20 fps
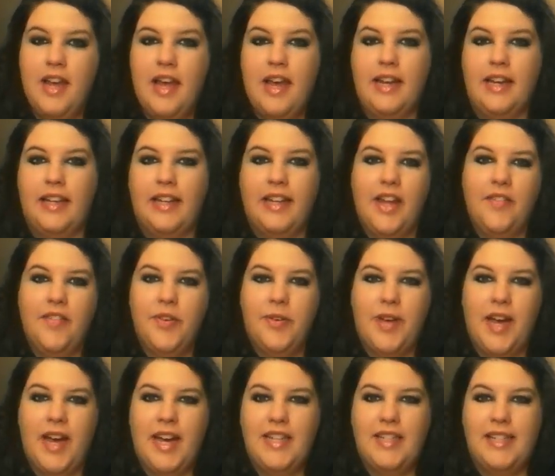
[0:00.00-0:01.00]
and I love you
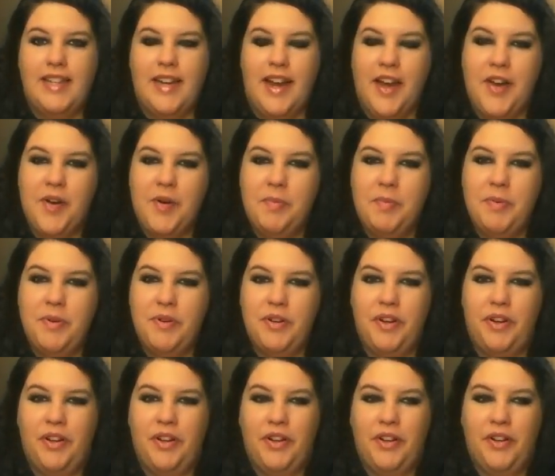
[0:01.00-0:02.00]
guys, and I hope
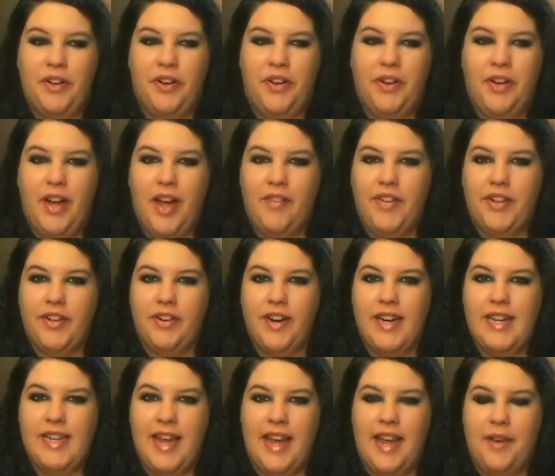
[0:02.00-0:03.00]
you're all having a
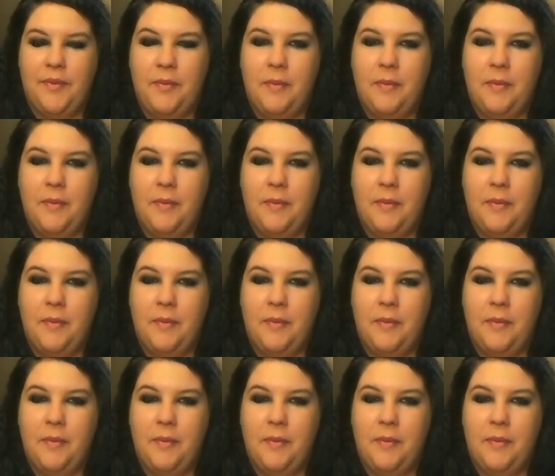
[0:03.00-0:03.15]
great day.